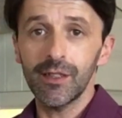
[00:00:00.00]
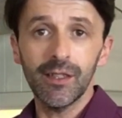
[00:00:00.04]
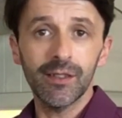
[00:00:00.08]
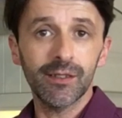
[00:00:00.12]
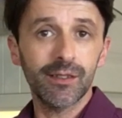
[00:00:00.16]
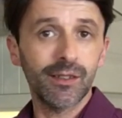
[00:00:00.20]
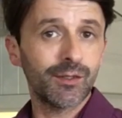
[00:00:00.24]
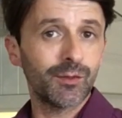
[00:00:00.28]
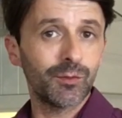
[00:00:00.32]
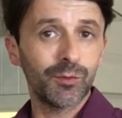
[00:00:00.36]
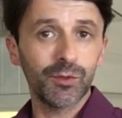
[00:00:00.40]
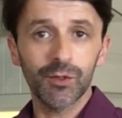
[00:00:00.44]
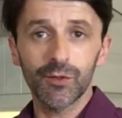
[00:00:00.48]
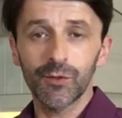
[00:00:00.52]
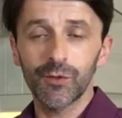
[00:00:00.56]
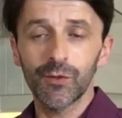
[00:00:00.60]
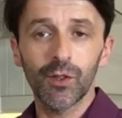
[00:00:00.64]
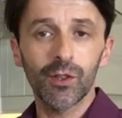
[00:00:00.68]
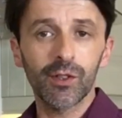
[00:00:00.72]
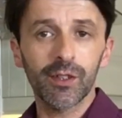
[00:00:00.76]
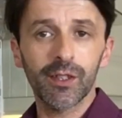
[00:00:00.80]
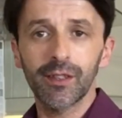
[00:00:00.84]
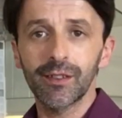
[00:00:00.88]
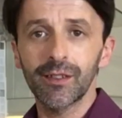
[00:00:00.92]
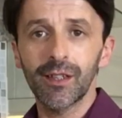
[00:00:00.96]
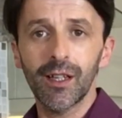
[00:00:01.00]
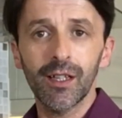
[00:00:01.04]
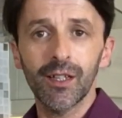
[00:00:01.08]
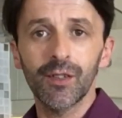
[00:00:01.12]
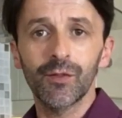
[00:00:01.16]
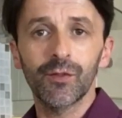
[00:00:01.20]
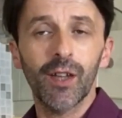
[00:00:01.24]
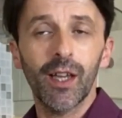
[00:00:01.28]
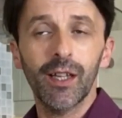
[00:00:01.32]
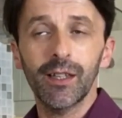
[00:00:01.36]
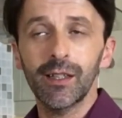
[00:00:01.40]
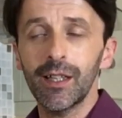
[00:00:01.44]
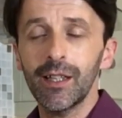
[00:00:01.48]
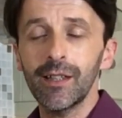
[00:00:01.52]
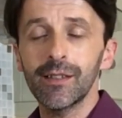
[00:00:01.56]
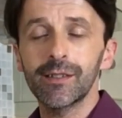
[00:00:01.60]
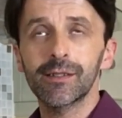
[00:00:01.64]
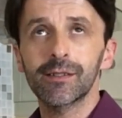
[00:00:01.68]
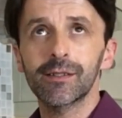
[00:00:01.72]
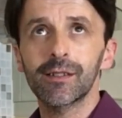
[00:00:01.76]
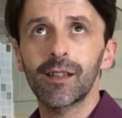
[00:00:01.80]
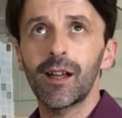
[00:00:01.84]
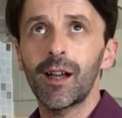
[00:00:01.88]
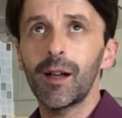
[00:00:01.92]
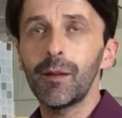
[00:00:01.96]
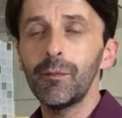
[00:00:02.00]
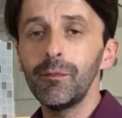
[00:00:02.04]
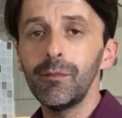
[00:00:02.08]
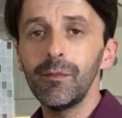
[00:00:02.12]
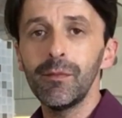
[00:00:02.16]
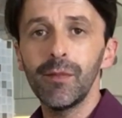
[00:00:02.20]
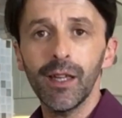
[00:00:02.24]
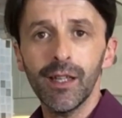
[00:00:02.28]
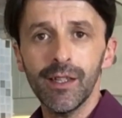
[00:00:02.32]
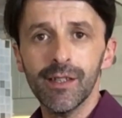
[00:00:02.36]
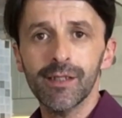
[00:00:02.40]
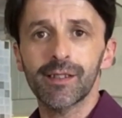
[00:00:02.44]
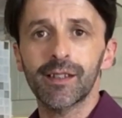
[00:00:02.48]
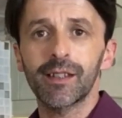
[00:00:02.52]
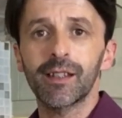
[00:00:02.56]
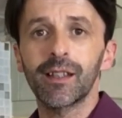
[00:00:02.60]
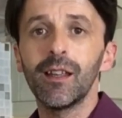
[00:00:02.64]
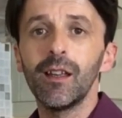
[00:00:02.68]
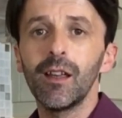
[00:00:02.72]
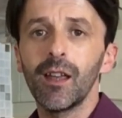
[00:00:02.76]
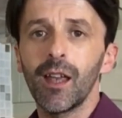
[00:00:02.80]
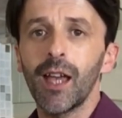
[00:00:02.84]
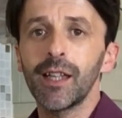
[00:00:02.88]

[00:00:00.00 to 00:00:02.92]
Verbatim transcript: eat it with your fork and knife and it's amazing